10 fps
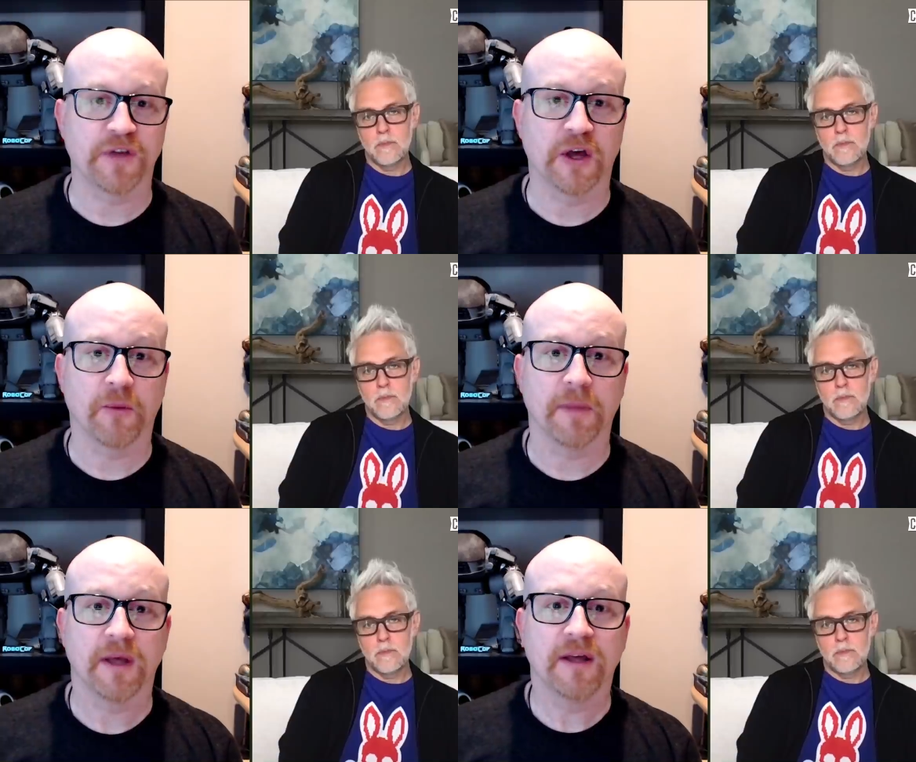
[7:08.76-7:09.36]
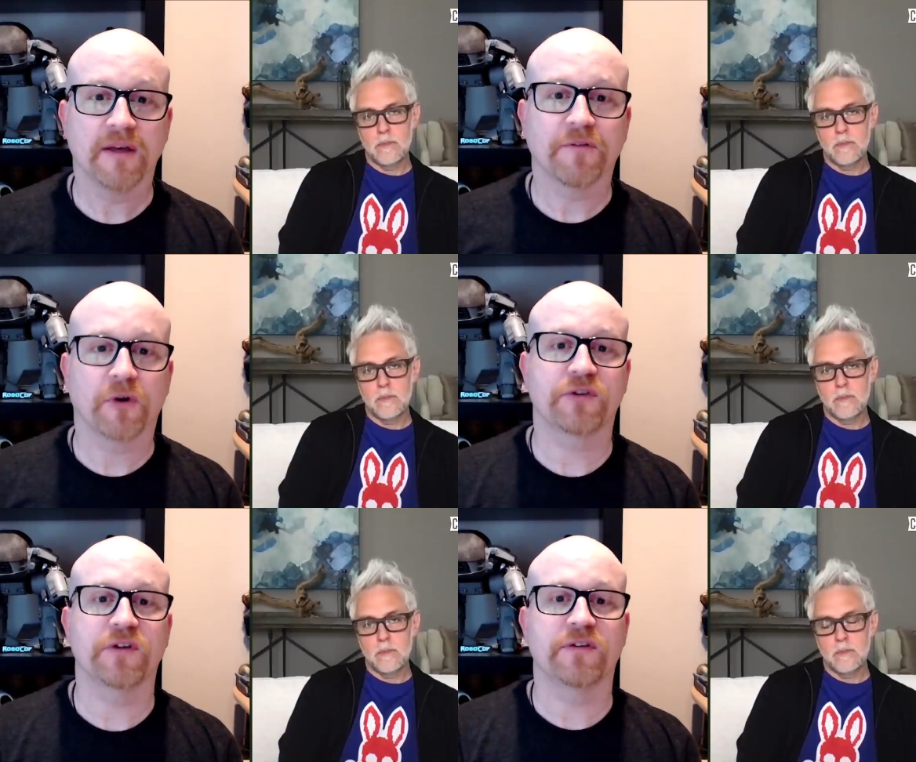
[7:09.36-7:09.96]
Speaker 1: film
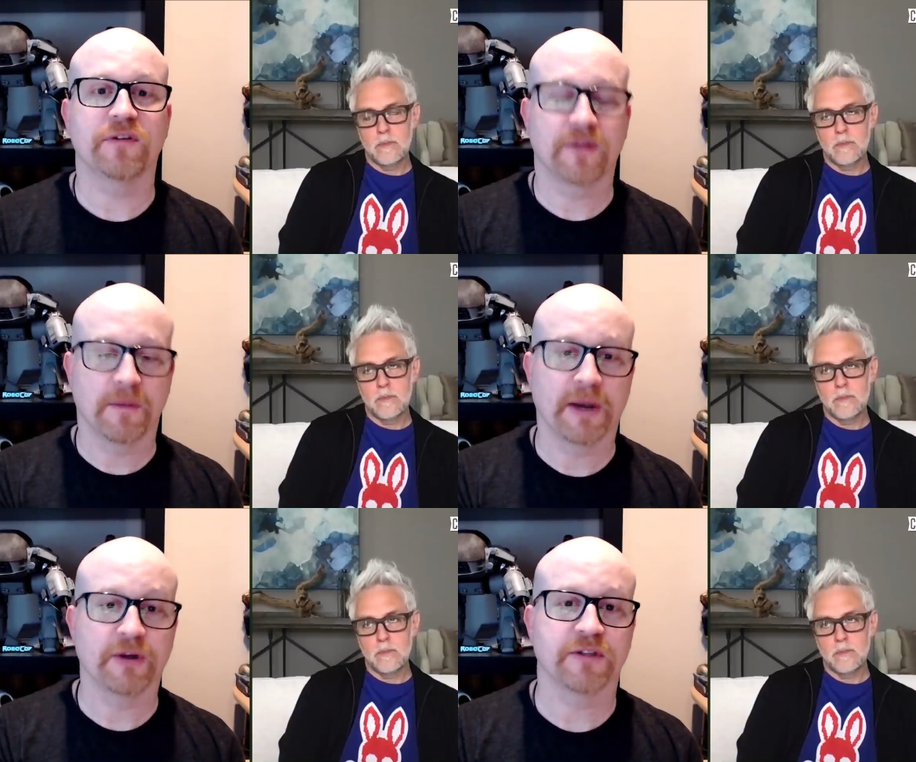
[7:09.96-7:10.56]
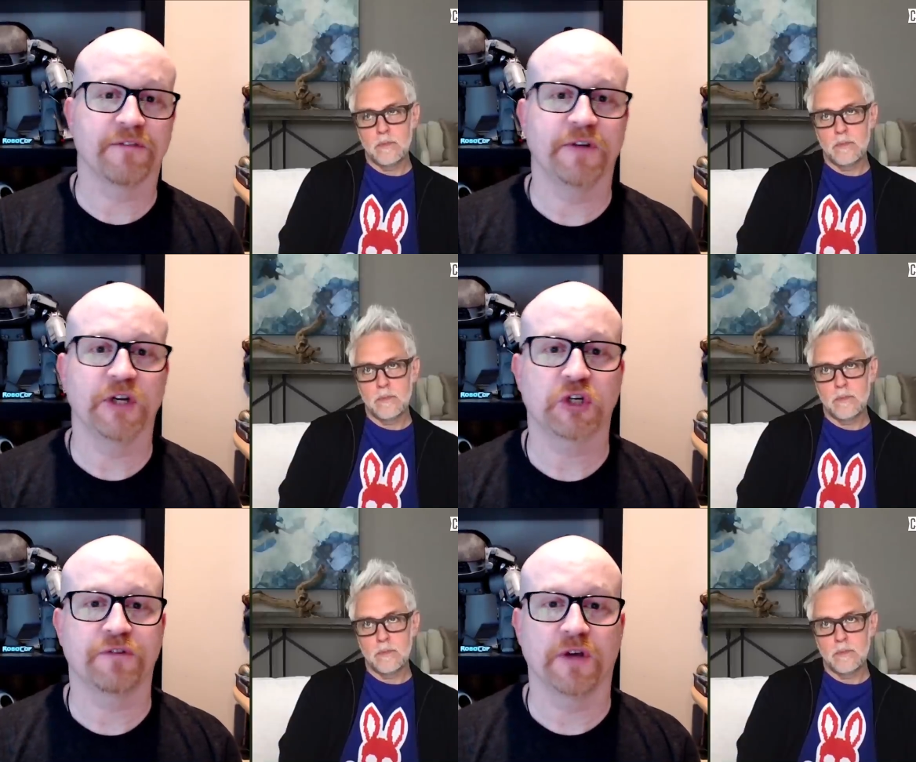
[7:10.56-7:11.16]
versus compared to the
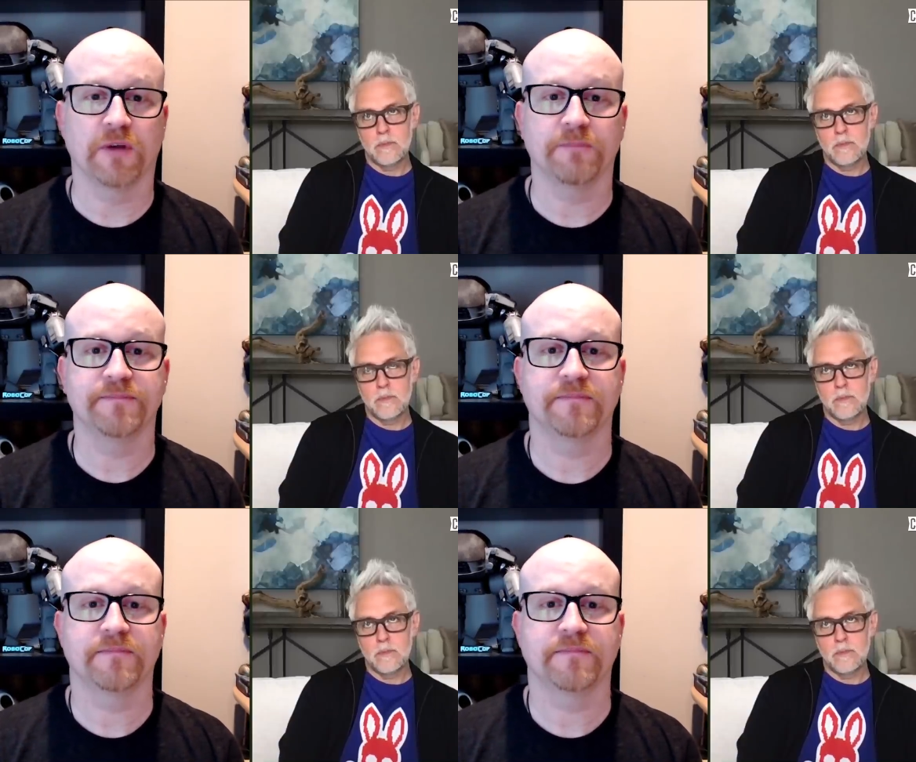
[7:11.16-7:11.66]
finished film?